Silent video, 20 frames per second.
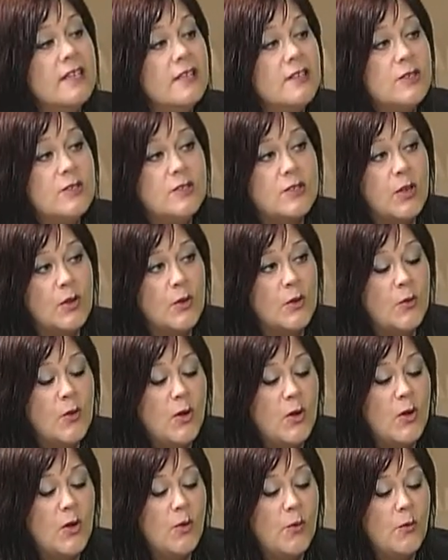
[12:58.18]
So
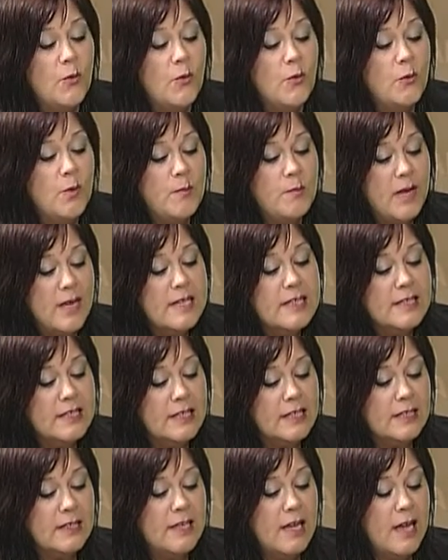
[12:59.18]
we
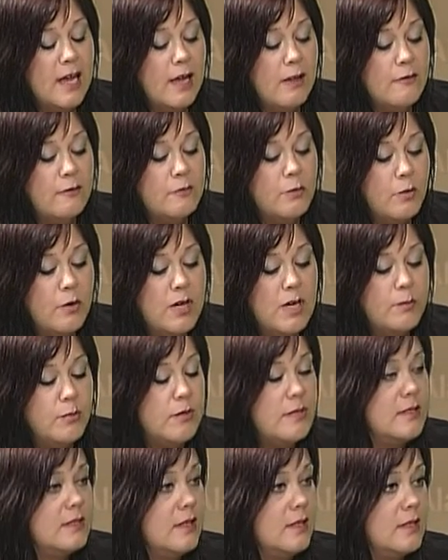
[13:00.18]
basically have
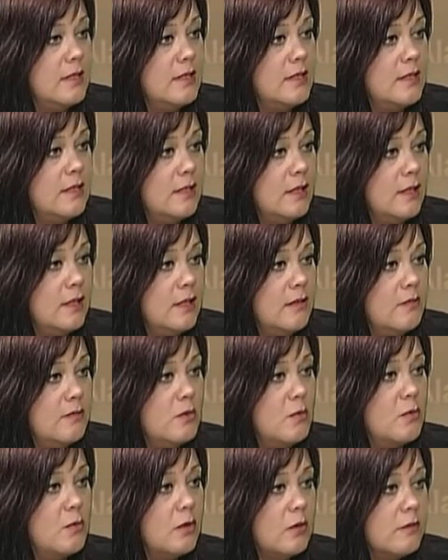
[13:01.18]
40% of
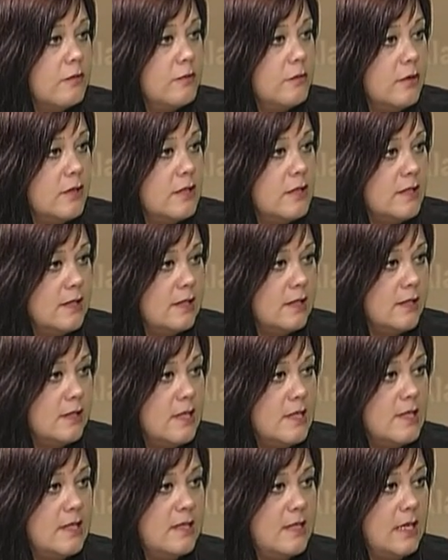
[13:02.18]
the workforce
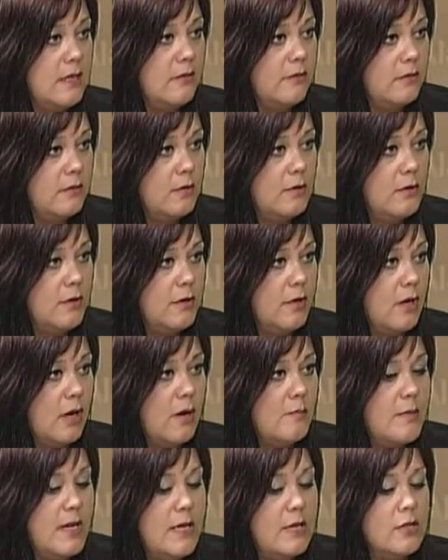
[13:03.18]
in the state of Florida
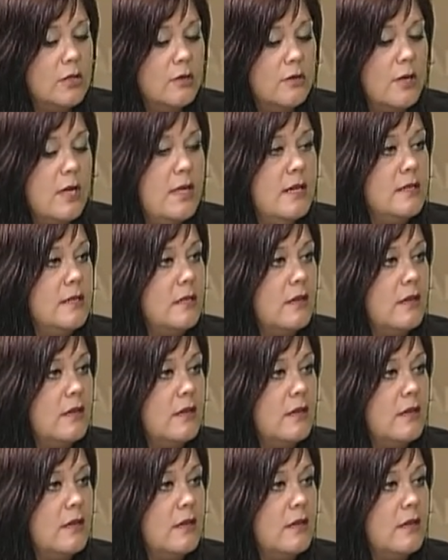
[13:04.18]
are being trained in